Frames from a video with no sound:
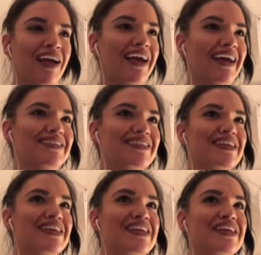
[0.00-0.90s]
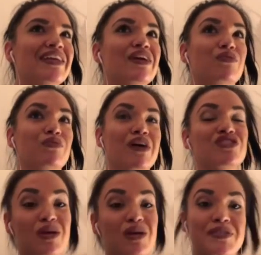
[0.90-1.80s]
And he like
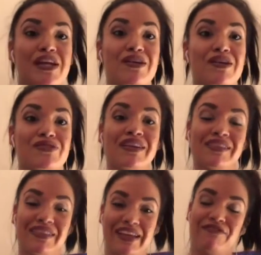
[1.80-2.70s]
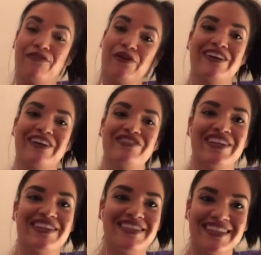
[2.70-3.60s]
rushed upstairs, lit
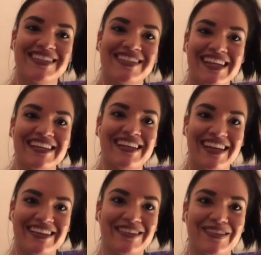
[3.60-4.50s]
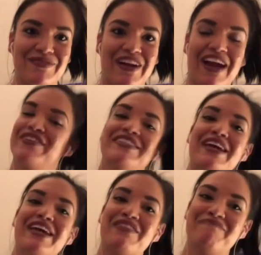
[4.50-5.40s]
416 candles for every
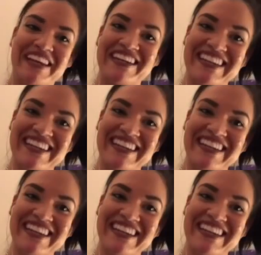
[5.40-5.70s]
day we've been